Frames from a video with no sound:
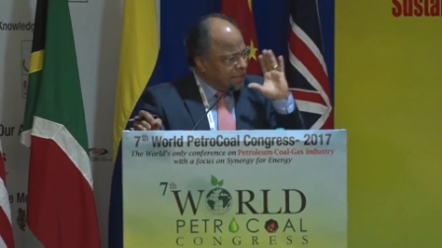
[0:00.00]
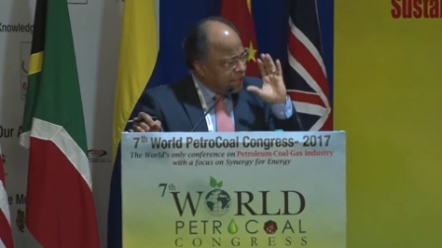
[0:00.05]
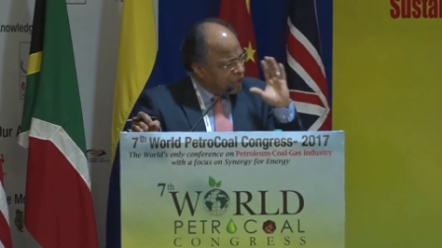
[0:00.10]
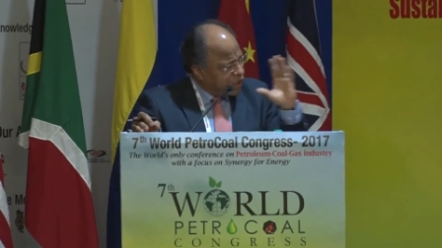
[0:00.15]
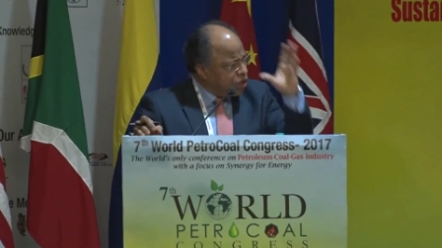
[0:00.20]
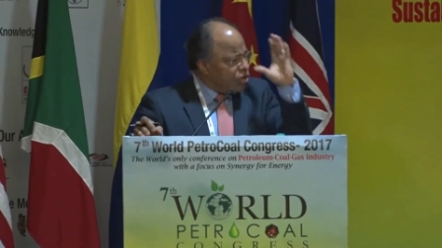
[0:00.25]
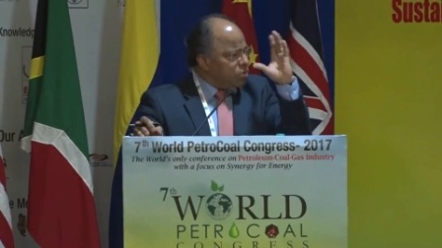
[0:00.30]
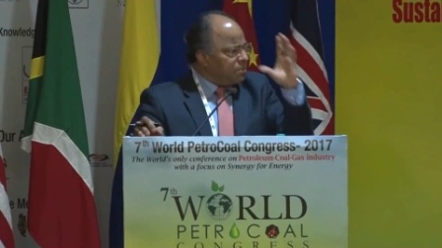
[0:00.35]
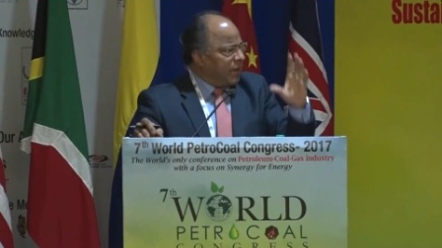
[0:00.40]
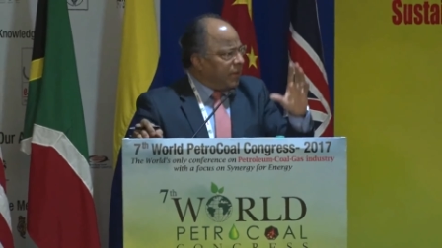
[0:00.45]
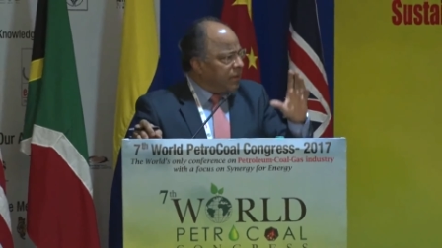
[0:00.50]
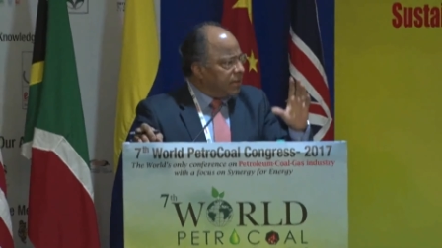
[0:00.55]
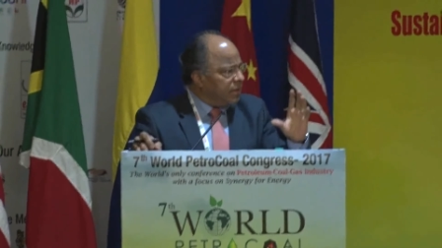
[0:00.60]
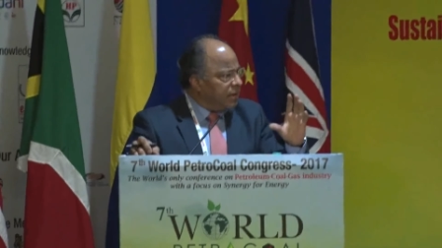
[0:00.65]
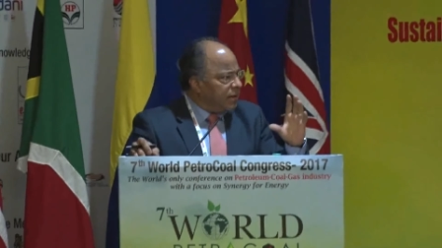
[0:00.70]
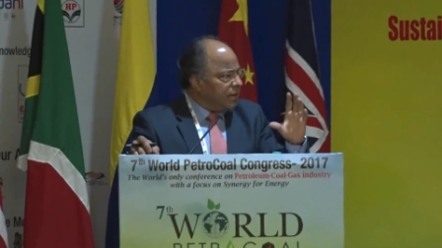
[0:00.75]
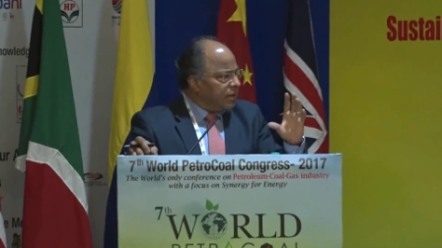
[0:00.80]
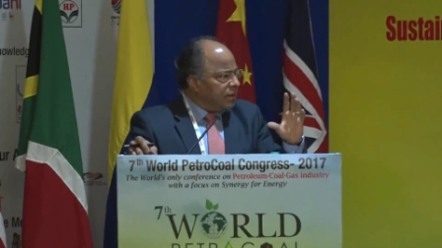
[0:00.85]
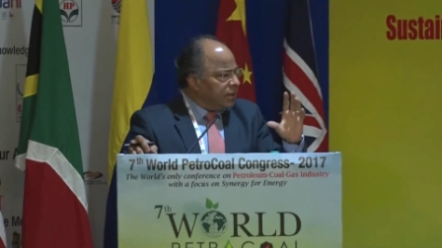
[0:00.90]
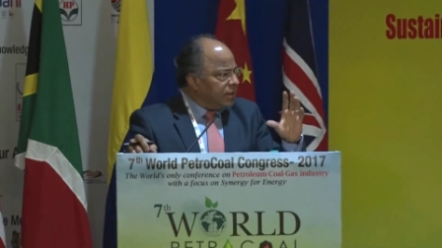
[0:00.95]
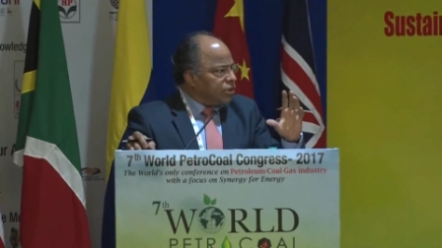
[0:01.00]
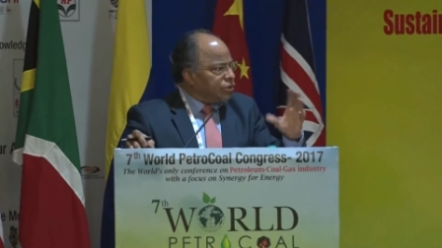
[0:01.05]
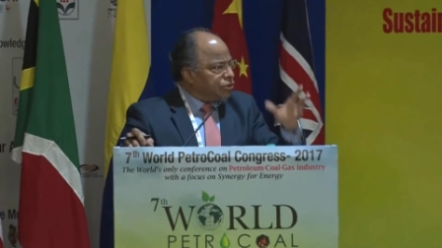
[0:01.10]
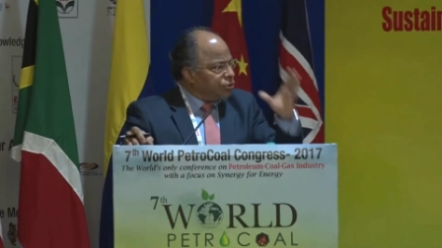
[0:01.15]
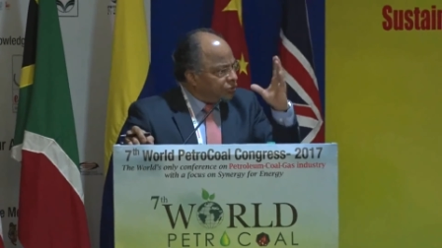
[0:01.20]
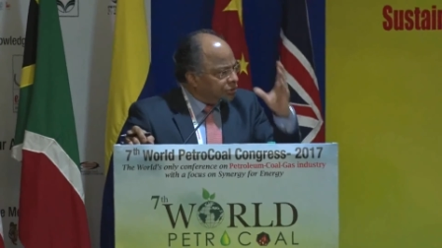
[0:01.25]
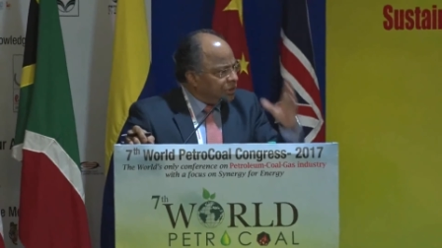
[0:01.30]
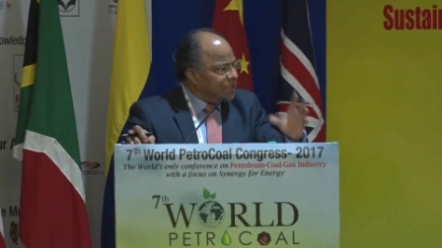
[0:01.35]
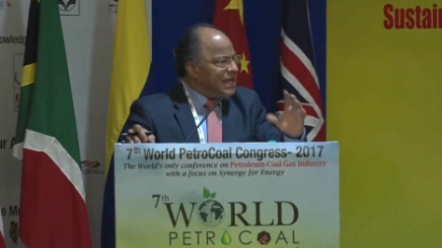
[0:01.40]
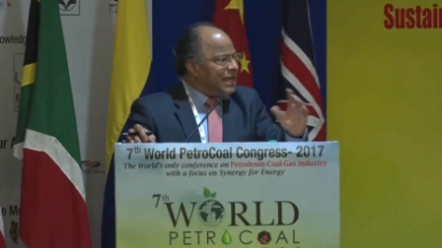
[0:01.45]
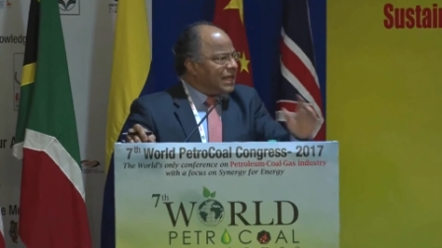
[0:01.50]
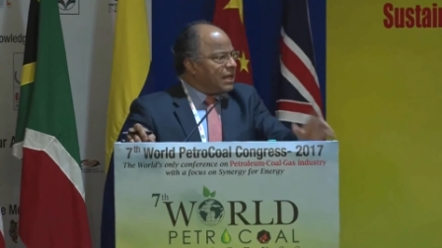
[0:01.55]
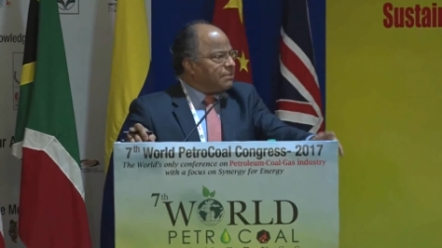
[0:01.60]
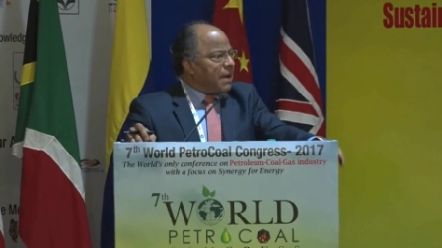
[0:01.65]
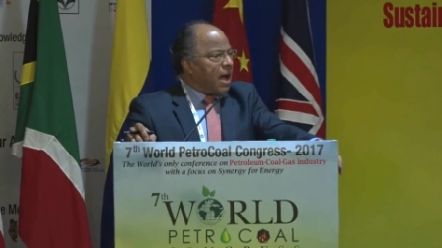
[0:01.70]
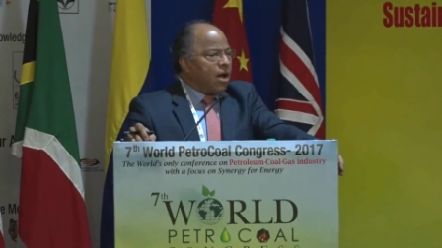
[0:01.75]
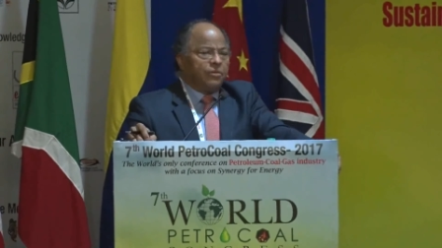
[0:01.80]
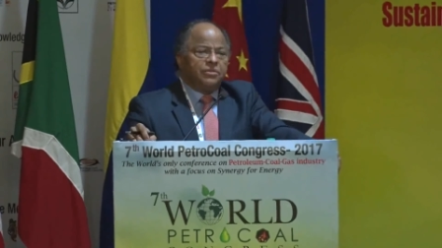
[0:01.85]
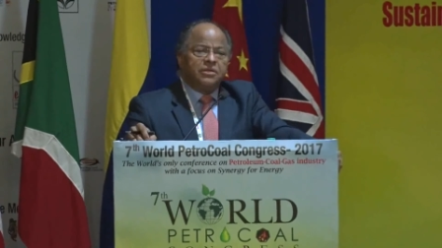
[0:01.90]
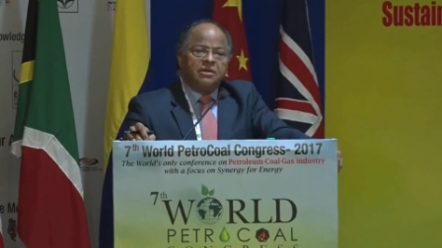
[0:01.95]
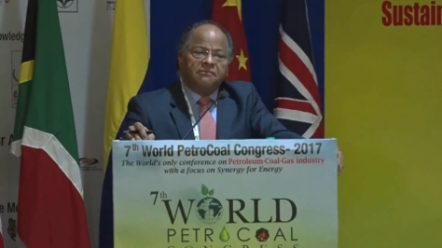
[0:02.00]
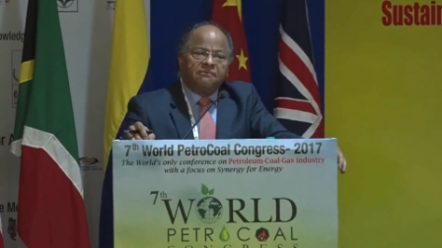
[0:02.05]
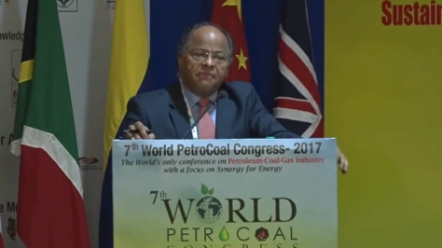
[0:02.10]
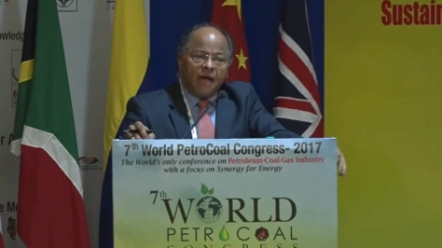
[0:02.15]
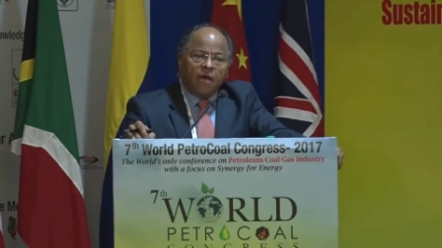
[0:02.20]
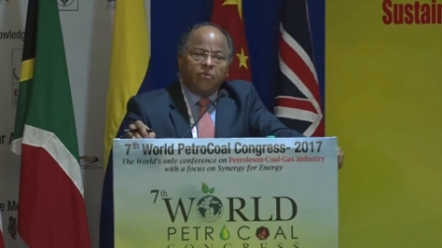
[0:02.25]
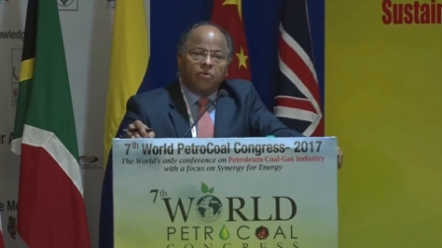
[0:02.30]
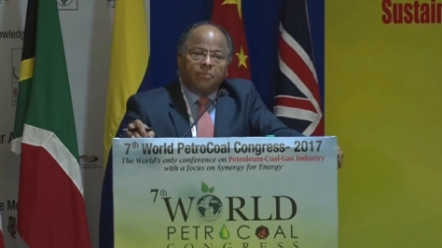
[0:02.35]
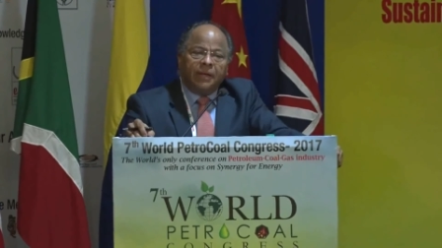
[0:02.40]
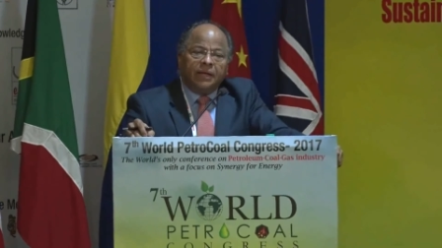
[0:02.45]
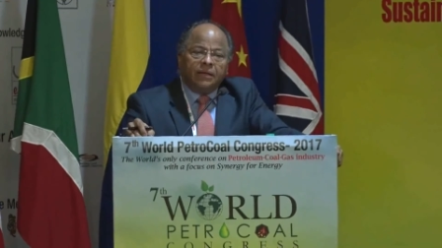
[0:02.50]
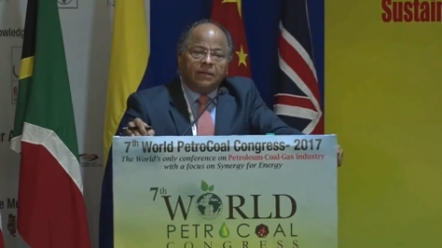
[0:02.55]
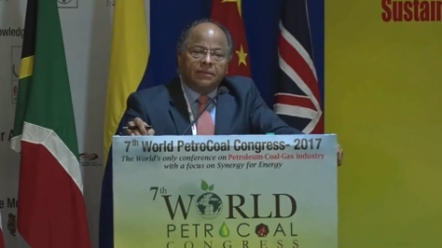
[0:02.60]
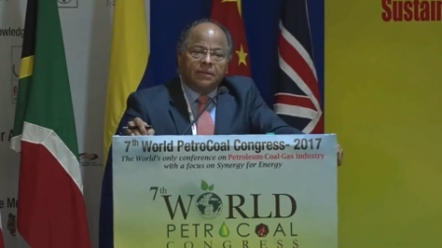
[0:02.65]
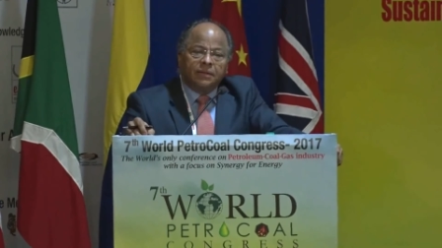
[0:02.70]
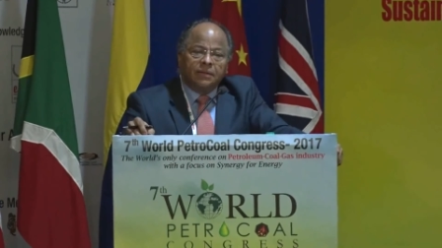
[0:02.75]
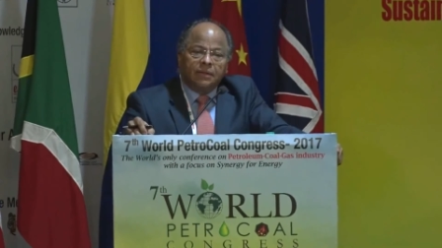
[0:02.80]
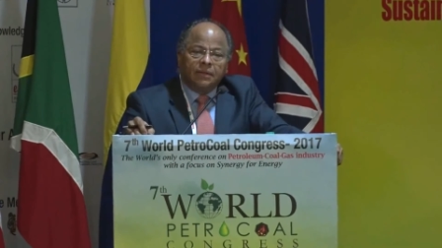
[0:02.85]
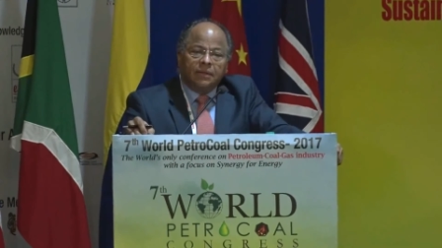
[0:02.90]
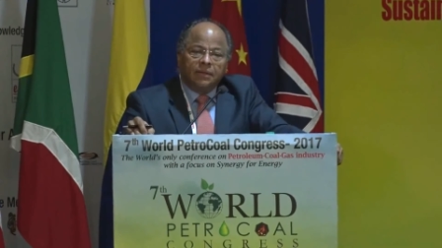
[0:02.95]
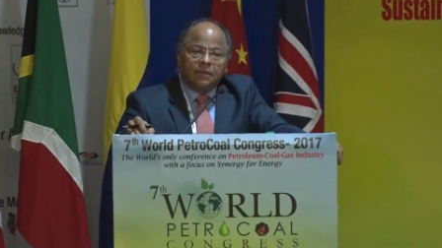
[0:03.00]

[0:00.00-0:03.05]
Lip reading: and human to think about the environment